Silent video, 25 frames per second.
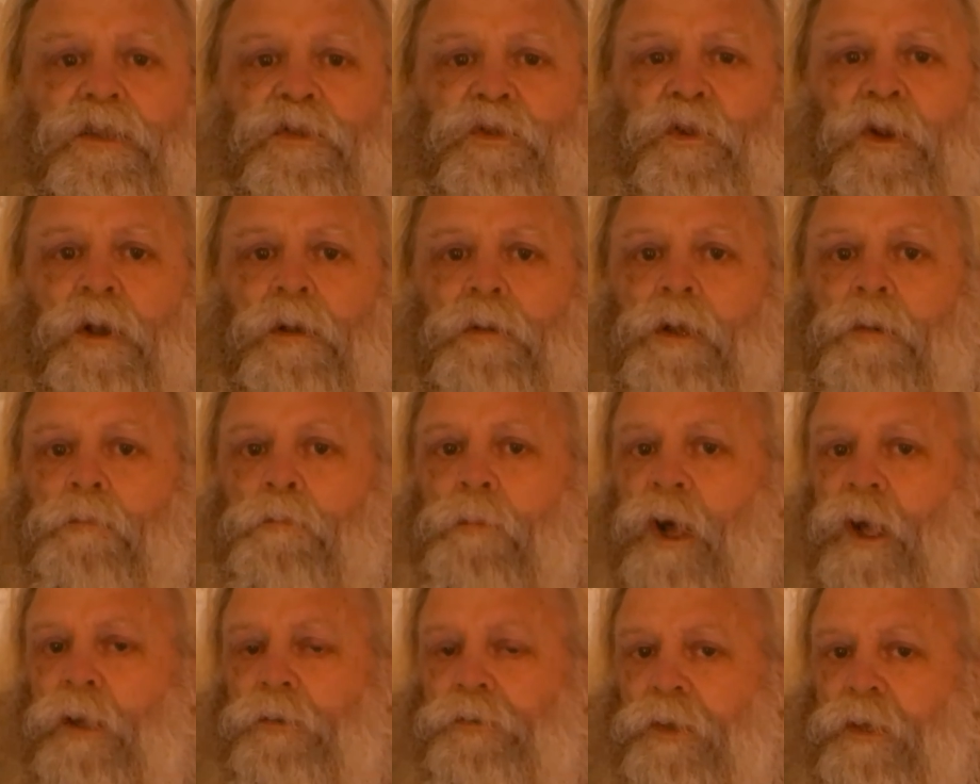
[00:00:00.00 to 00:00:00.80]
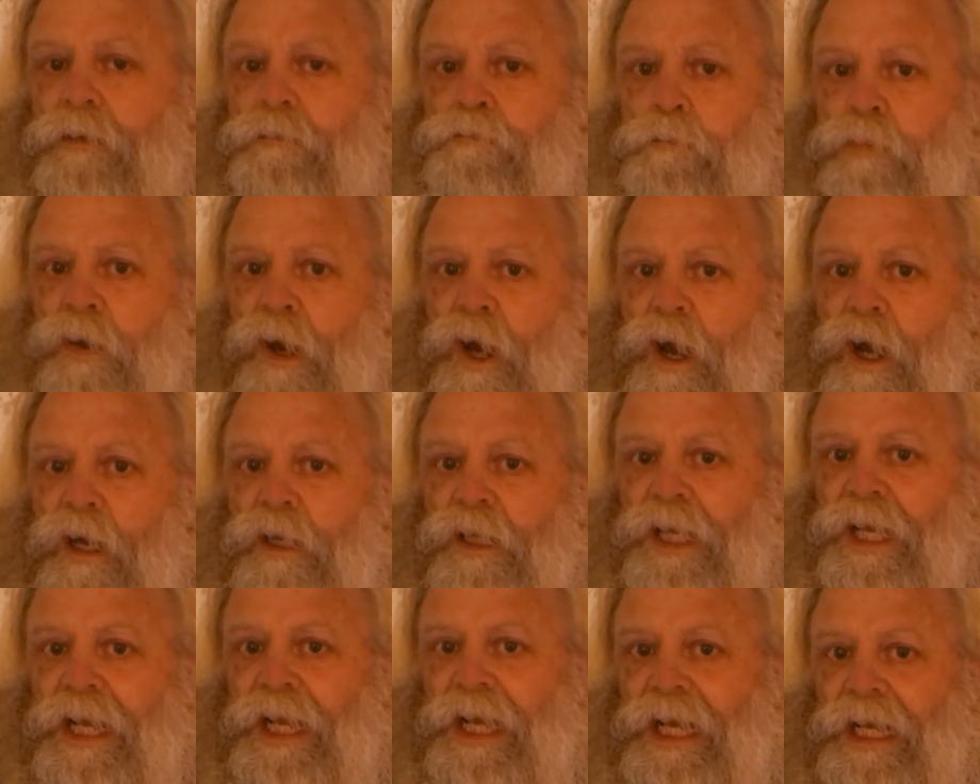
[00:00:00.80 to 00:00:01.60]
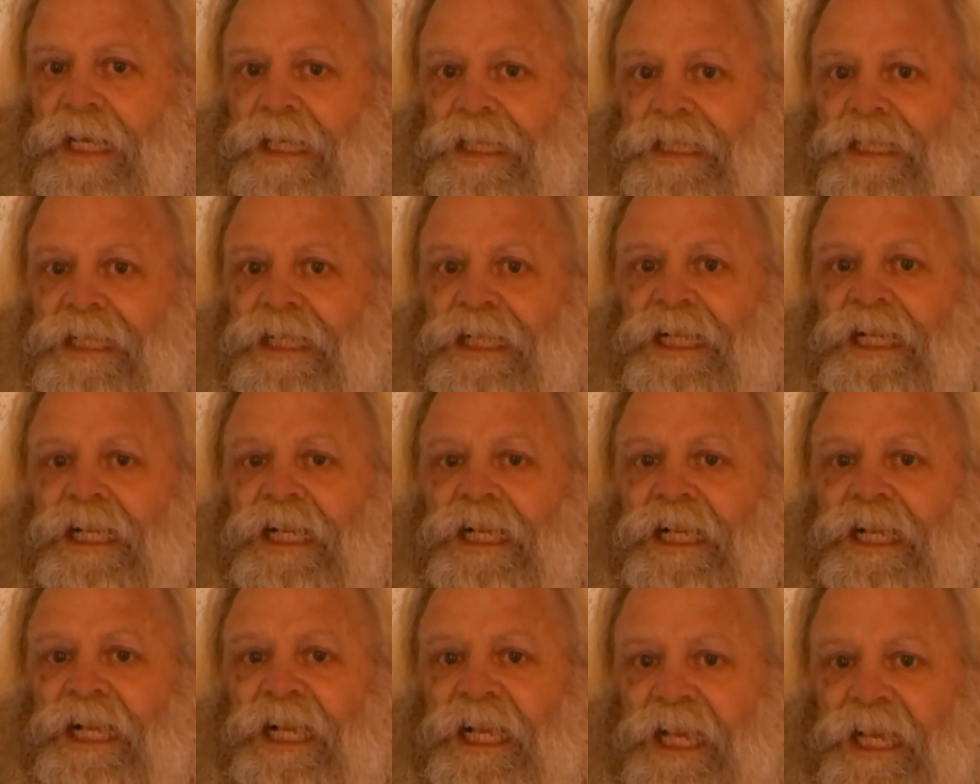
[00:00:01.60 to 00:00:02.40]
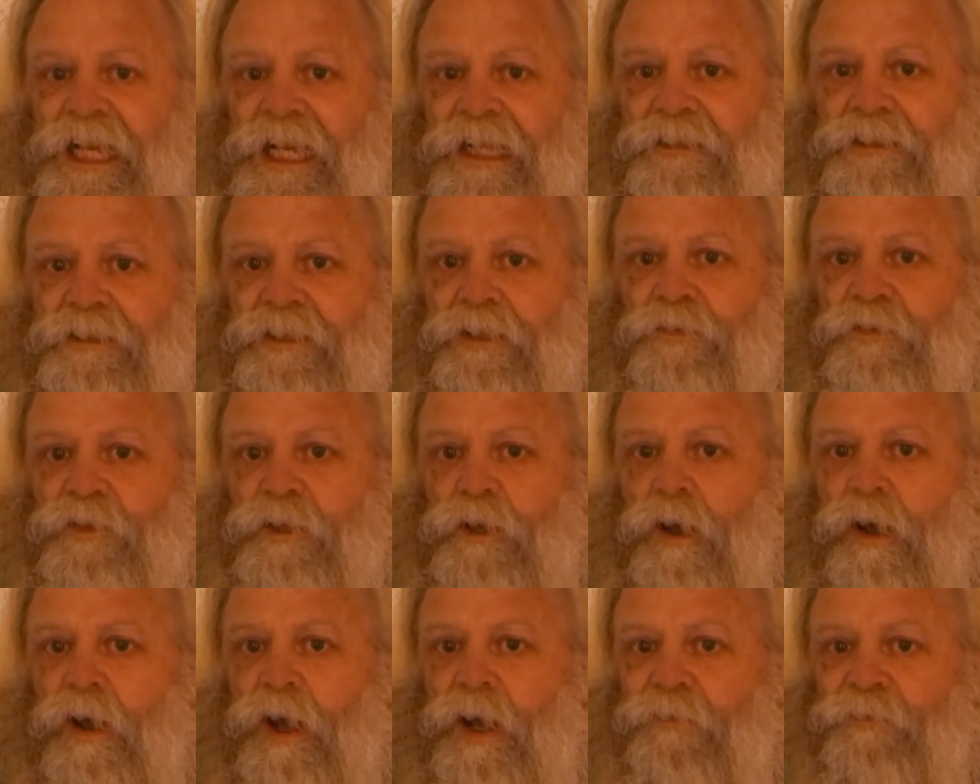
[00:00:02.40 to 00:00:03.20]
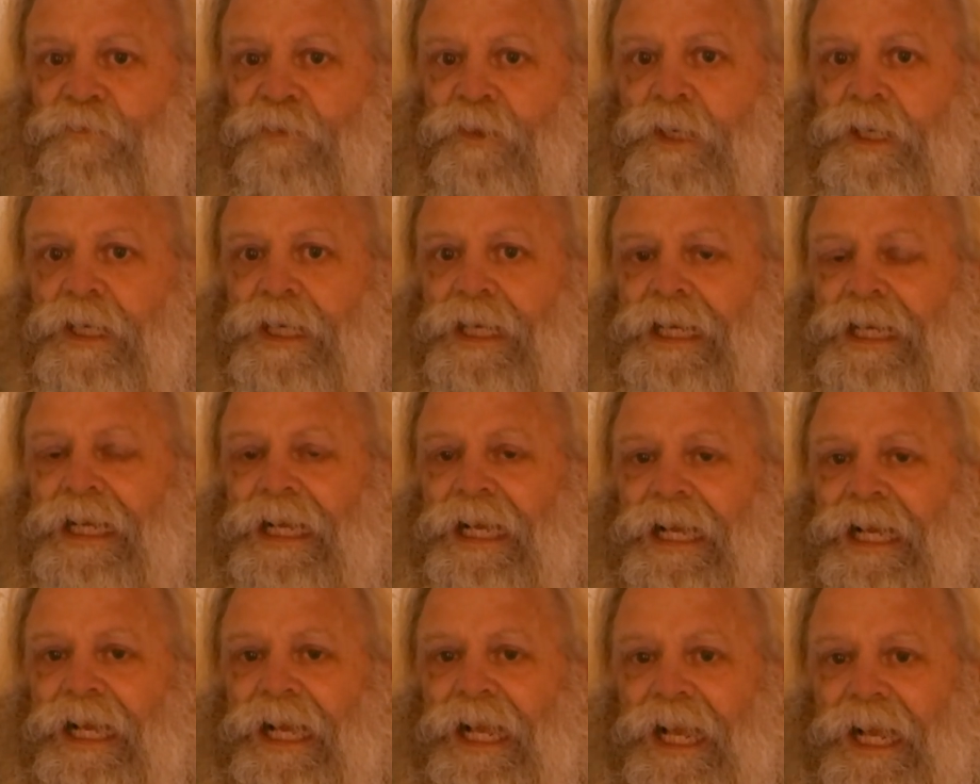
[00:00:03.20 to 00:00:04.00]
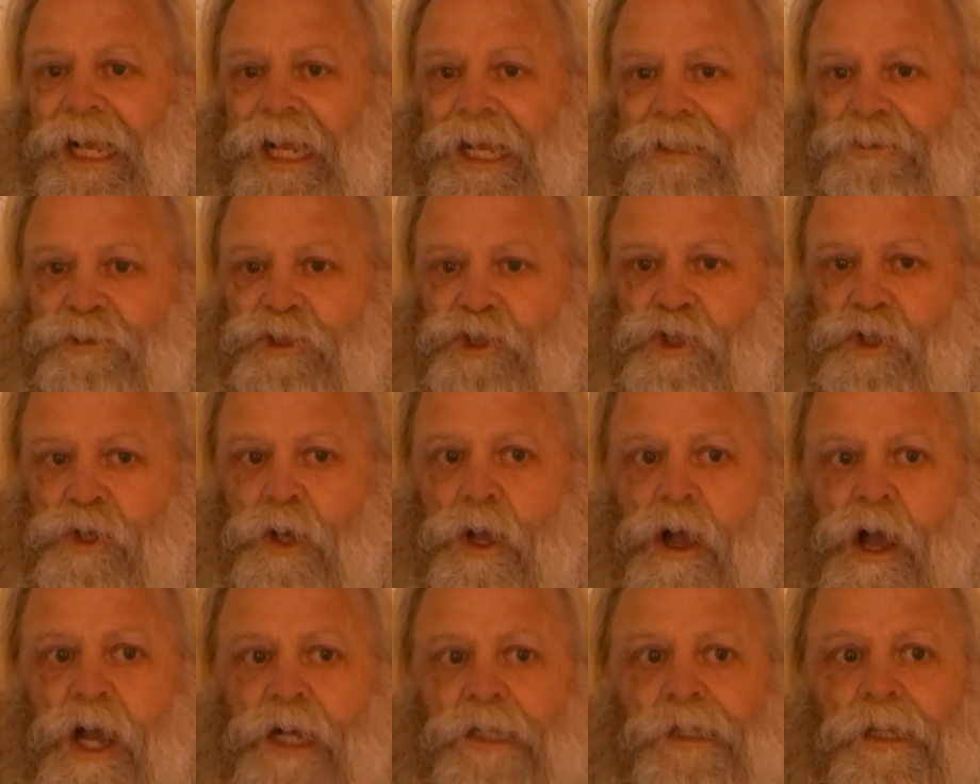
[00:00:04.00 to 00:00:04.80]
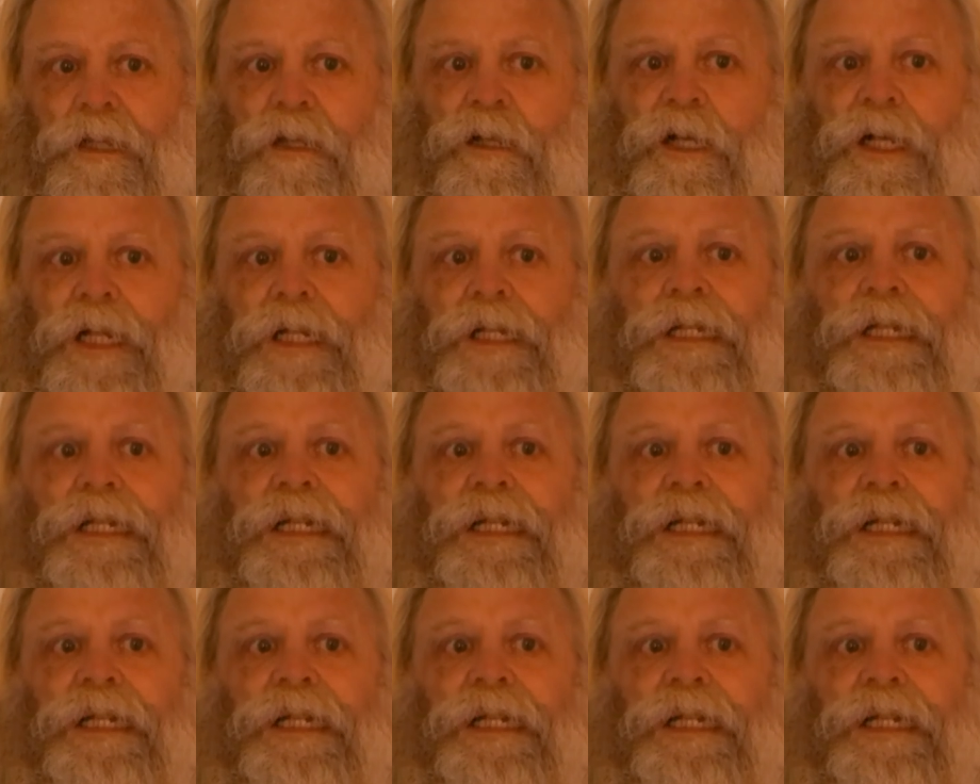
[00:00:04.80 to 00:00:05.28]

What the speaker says: from the malted barley, hint of coffee and chocolate,